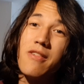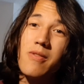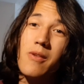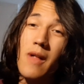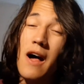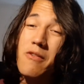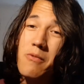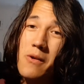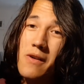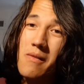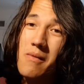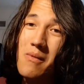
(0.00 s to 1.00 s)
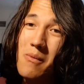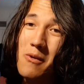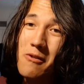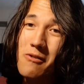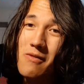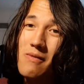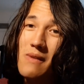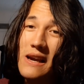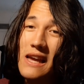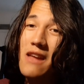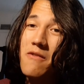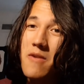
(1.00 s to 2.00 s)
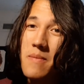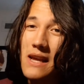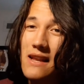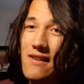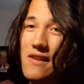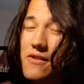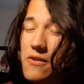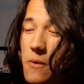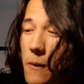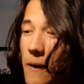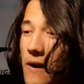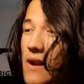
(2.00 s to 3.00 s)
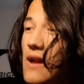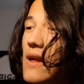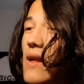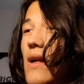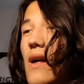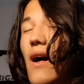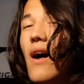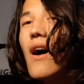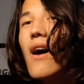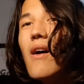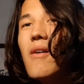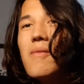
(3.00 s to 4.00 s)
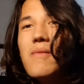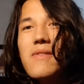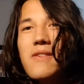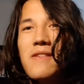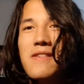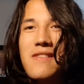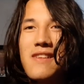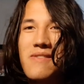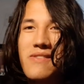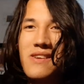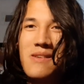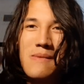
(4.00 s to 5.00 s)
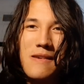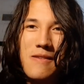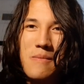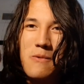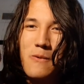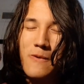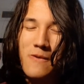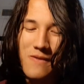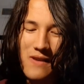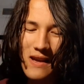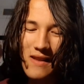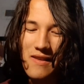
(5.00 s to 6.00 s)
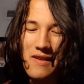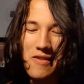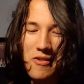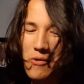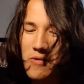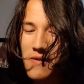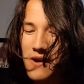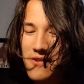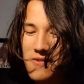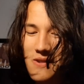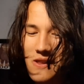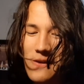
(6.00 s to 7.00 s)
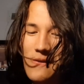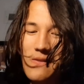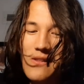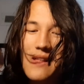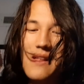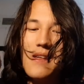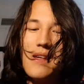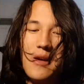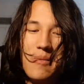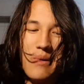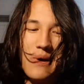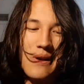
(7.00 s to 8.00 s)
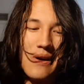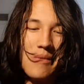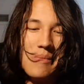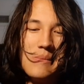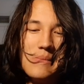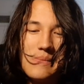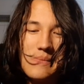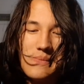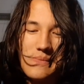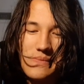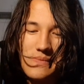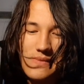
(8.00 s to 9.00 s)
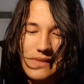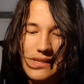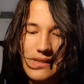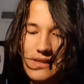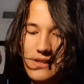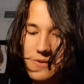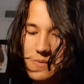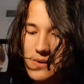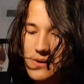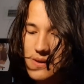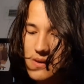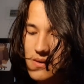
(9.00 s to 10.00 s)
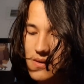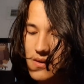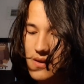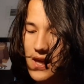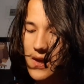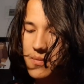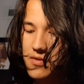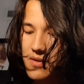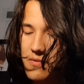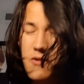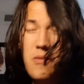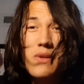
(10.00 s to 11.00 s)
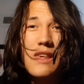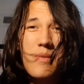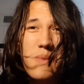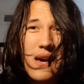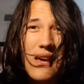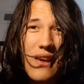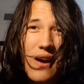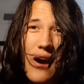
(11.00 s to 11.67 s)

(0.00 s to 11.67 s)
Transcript: The last one was again from an antique store. So this is definitely gonna be some sort of antique store finds video. But this one came shipped from eBay.